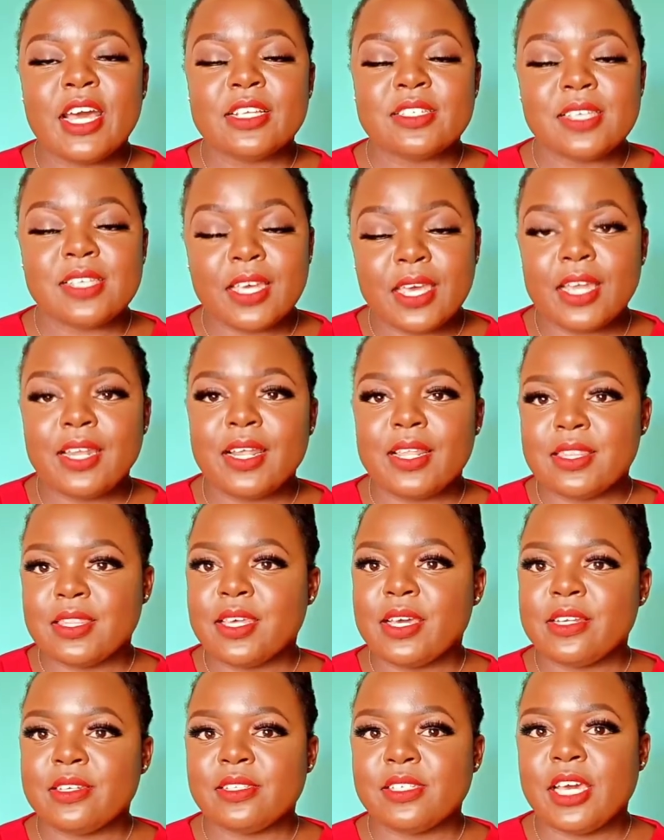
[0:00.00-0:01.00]
second and
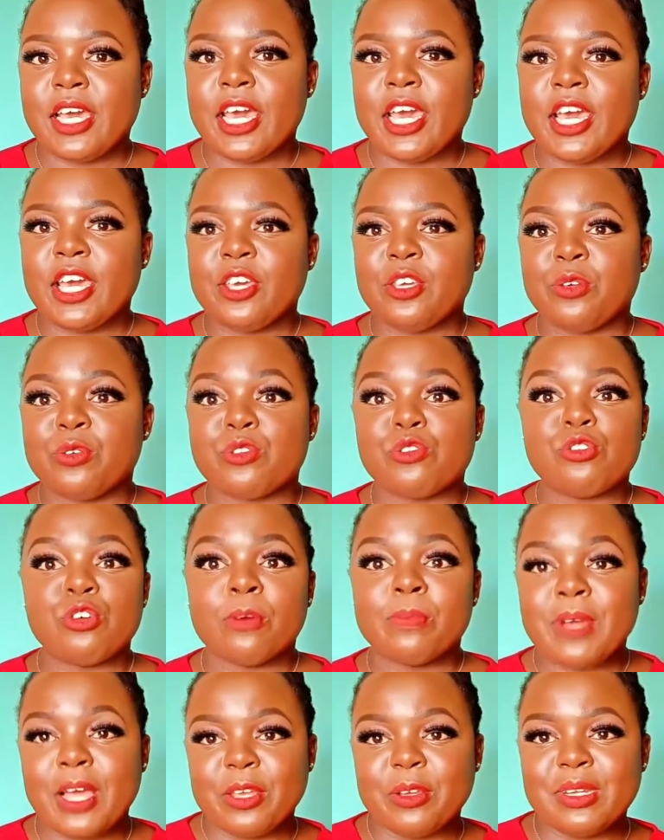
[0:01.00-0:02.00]
third year, you
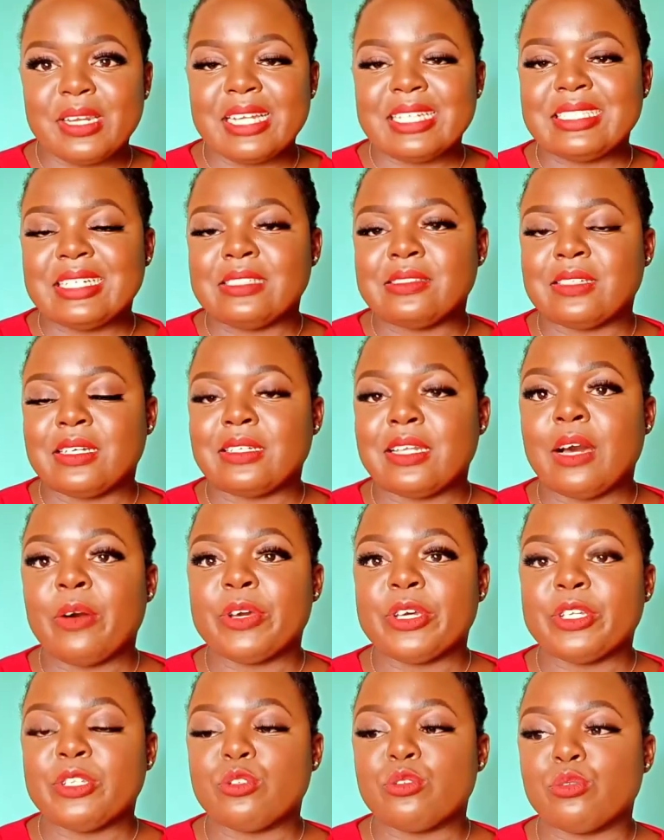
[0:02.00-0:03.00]
stop calculations. You're now
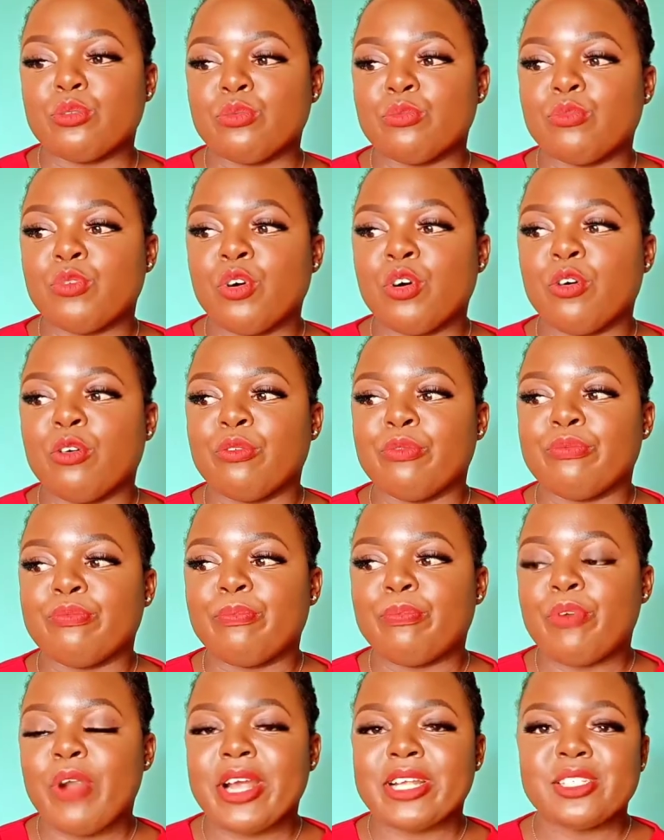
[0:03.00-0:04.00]
into more
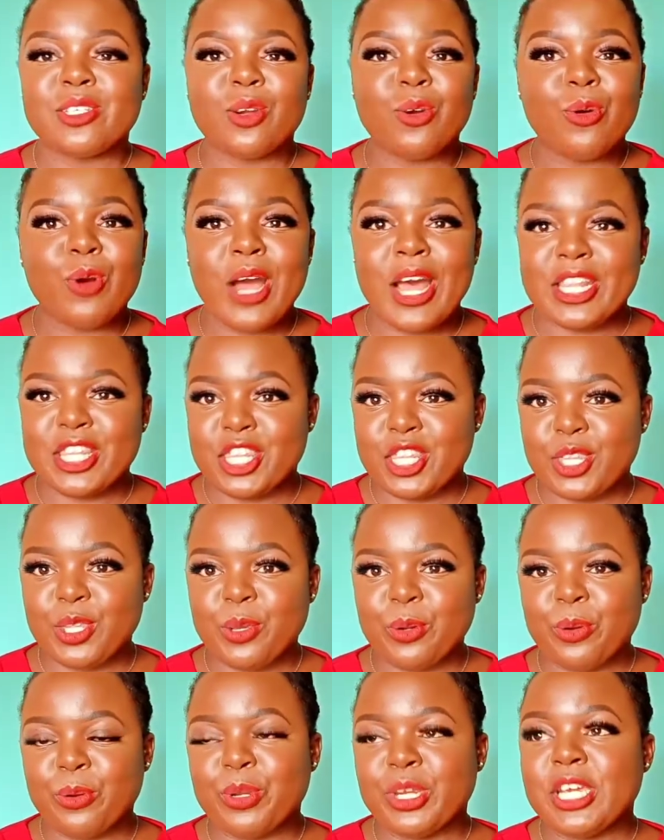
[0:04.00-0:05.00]
of practical and
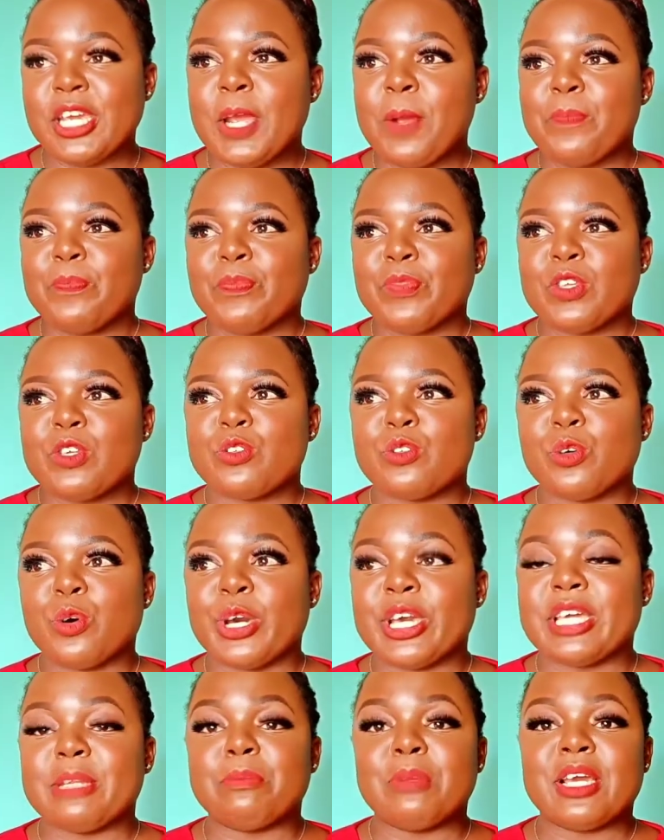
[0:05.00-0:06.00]
theory. So
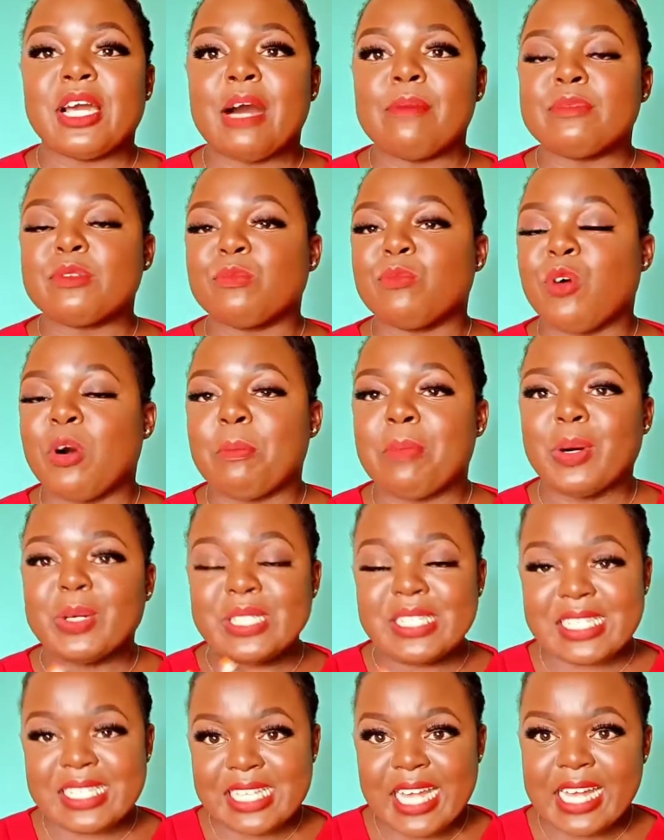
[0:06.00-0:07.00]
it becomes more
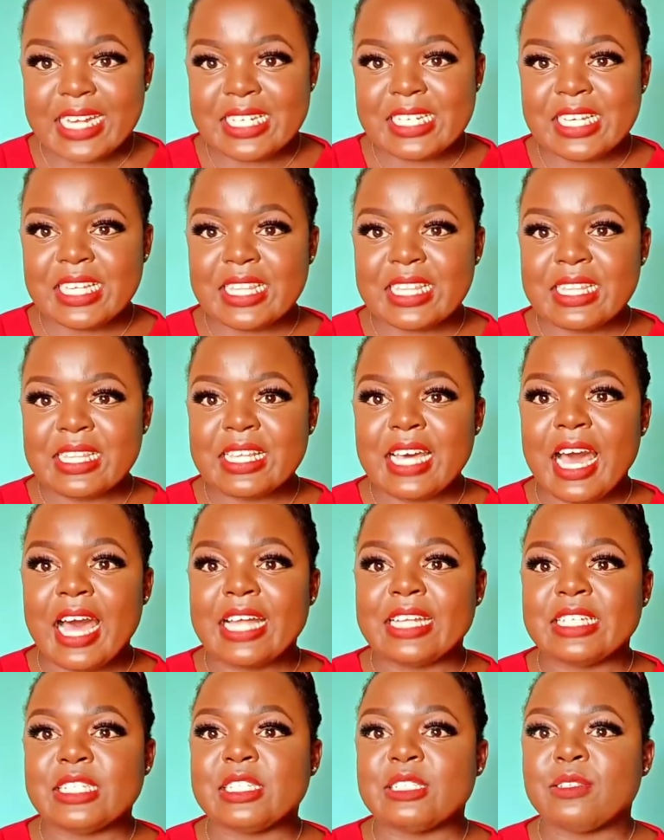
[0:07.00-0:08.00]
about studying
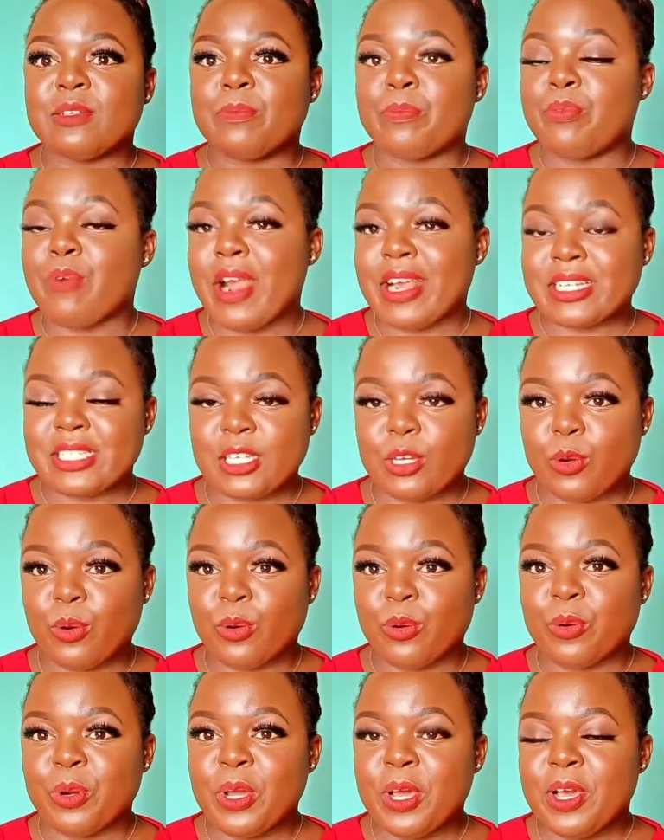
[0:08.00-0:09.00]
and
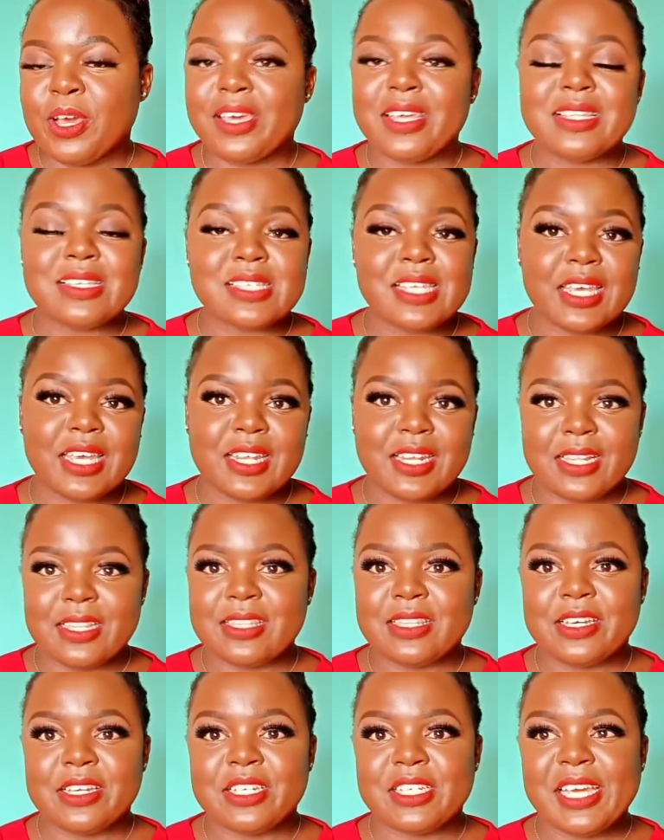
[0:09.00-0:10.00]
practical in second
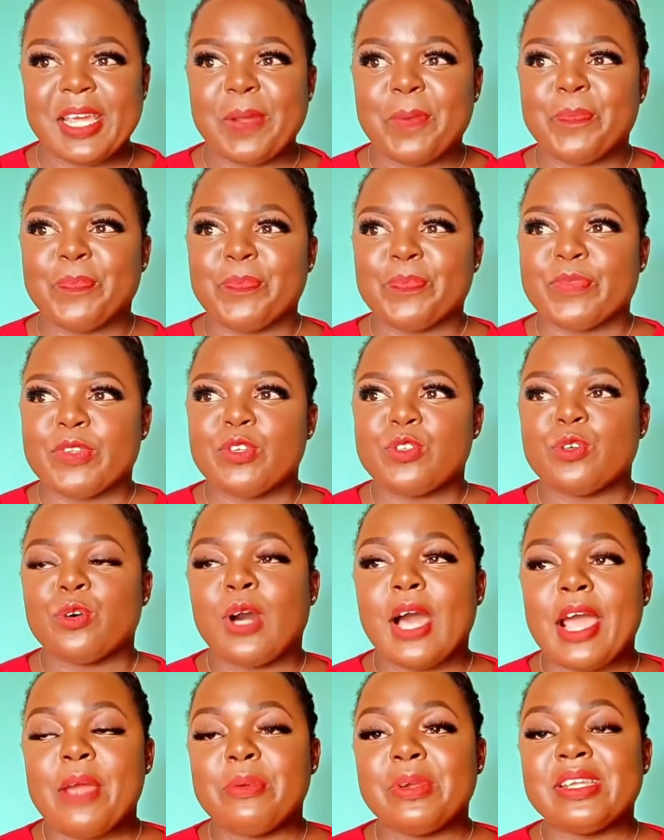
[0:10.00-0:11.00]
and third year. So
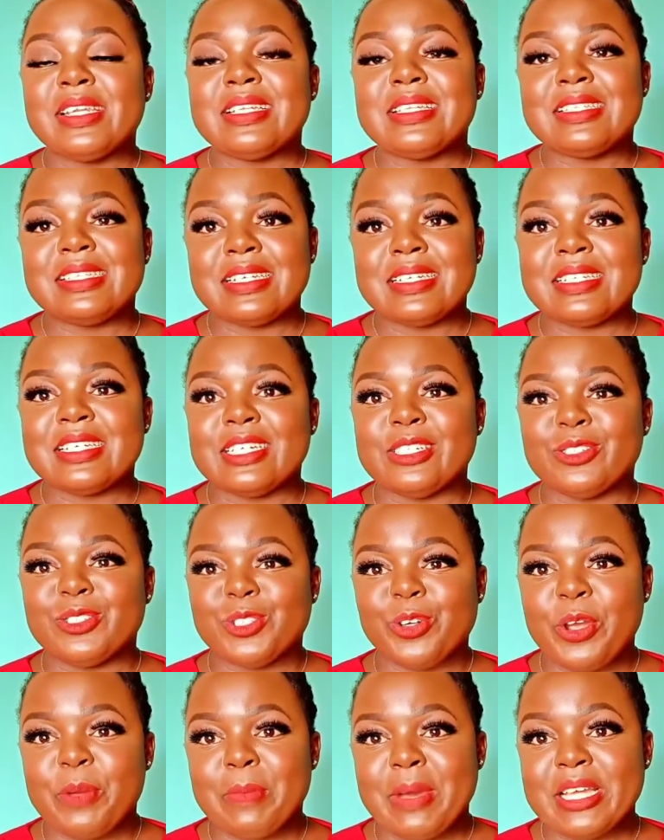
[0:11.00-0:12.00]
I really did
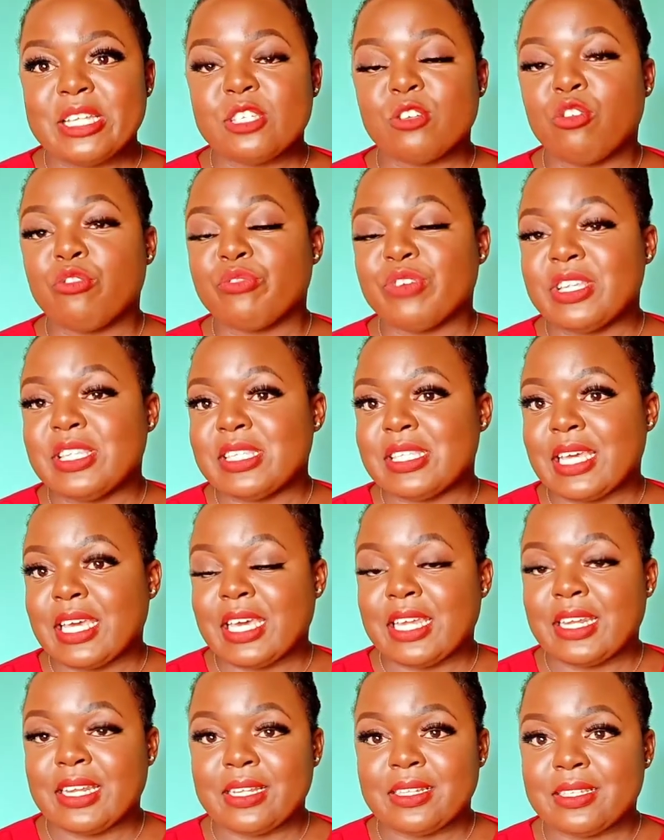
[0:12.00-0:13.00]
enjoy myself in
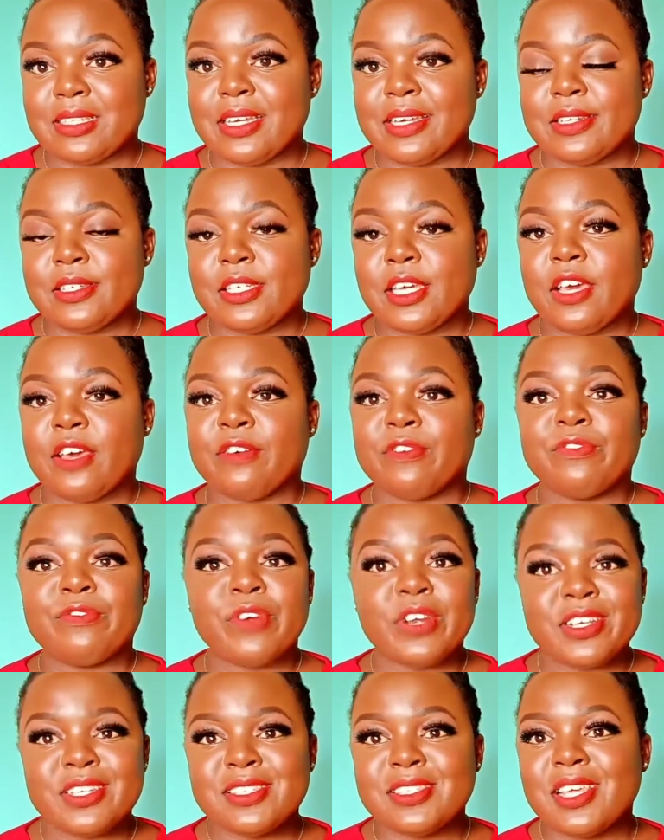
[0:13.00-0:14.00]
second and third year.
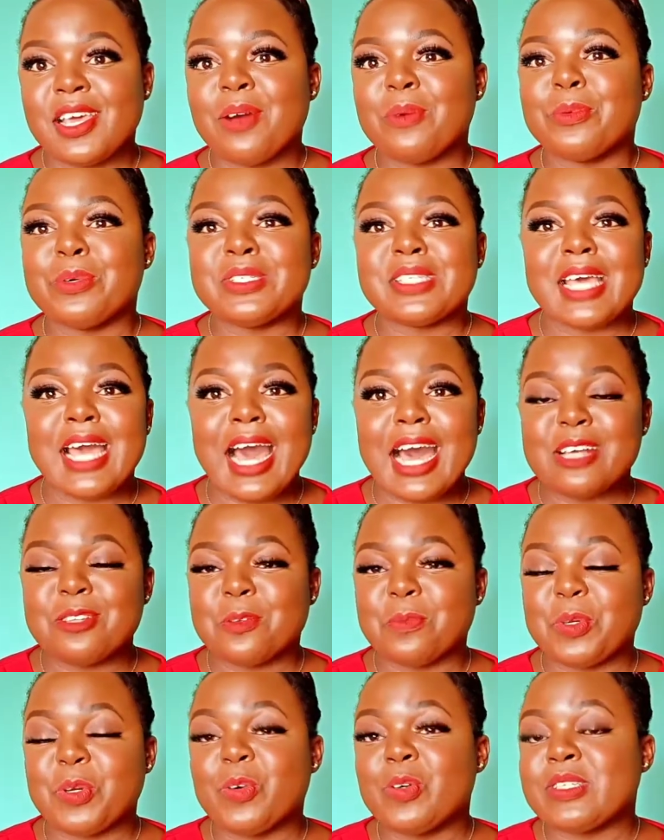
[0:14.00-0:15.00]
First year was a
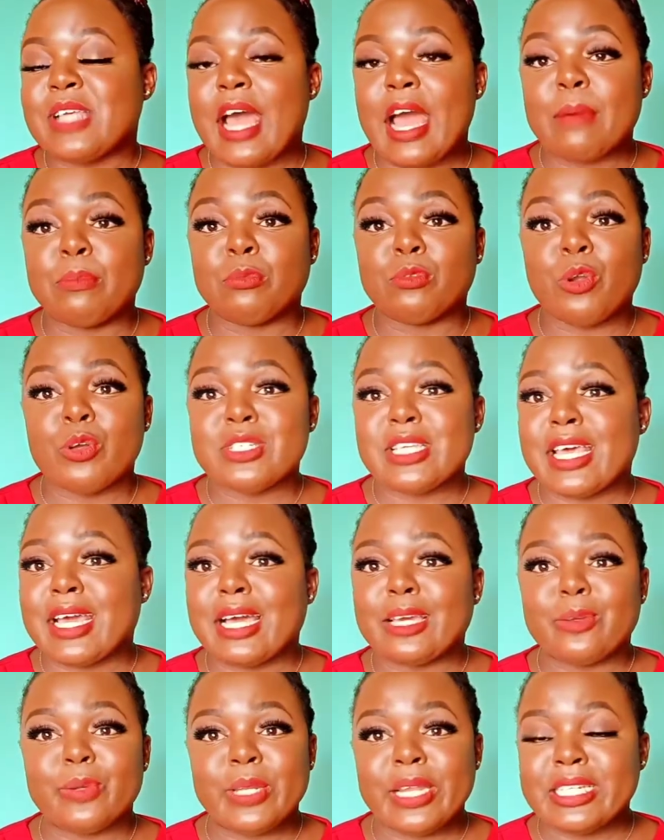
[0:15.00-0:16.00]
hassle because I am not a
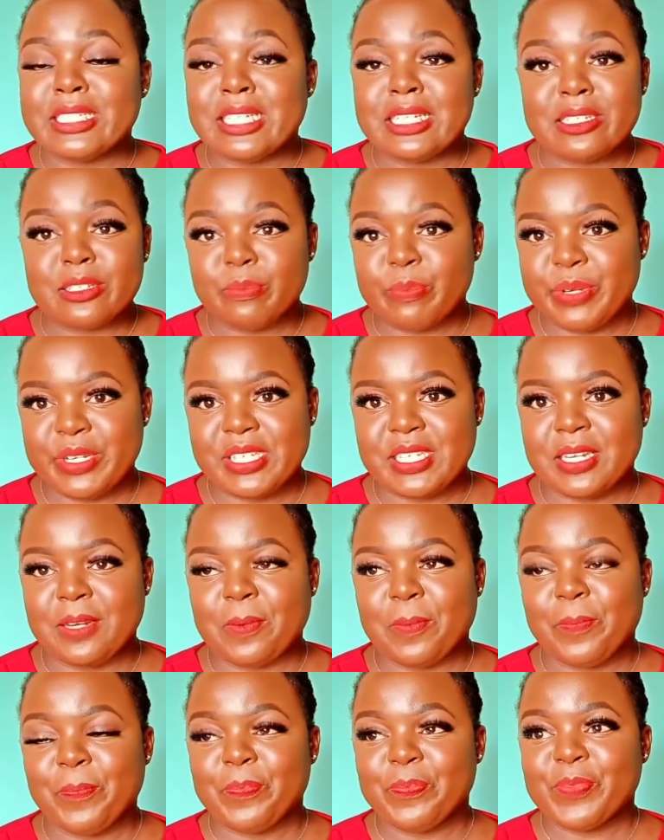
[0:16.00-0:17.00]
calculations person.